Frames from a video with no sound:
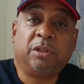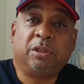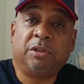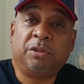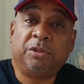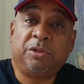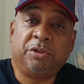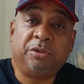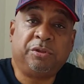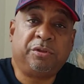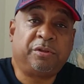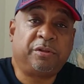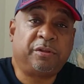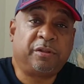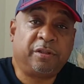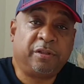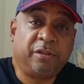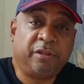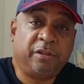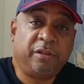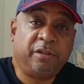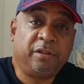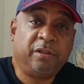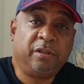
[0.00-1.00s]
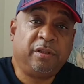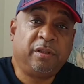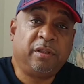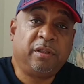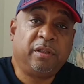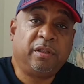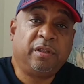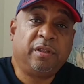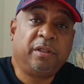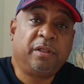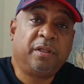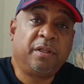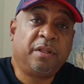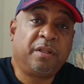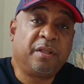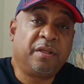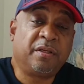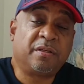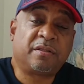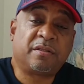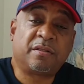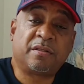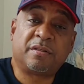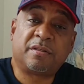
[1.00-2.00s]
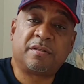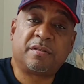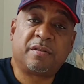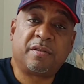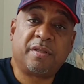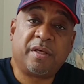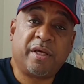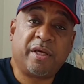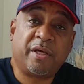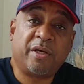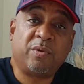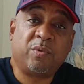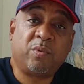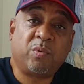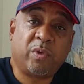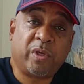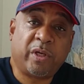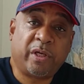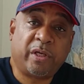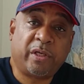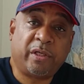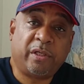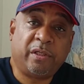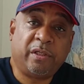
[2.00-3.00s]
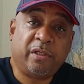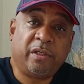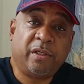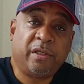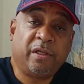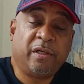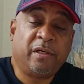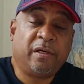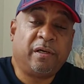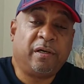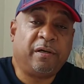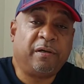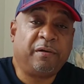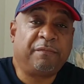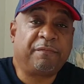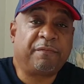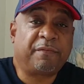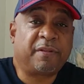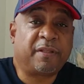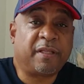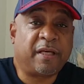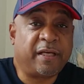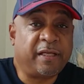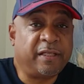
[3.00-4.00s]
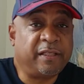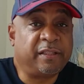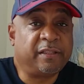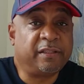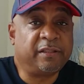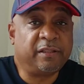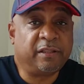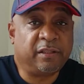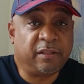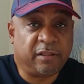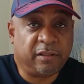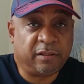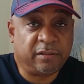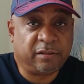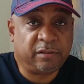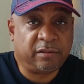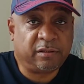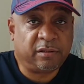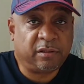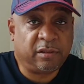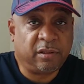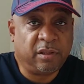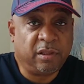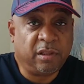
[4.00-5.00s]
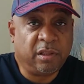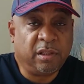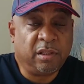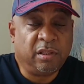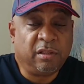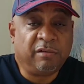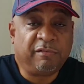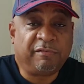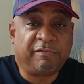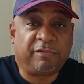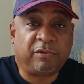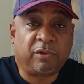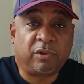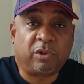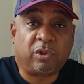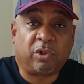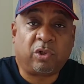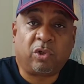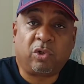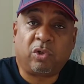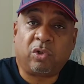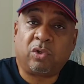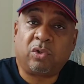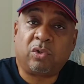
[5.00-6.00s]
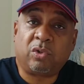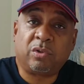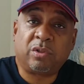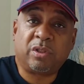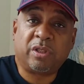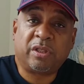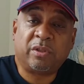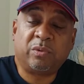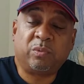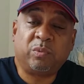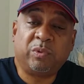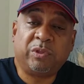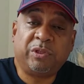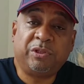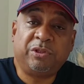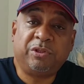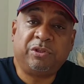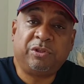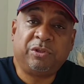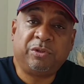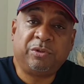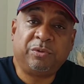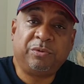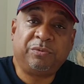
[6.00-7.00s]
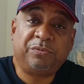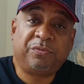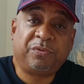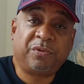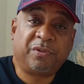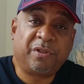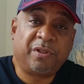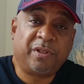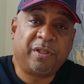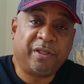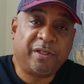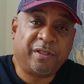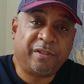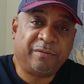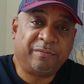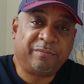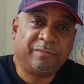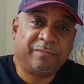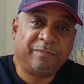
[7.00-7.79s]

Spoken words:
You see, this is their way of thanking us for all that we do for them.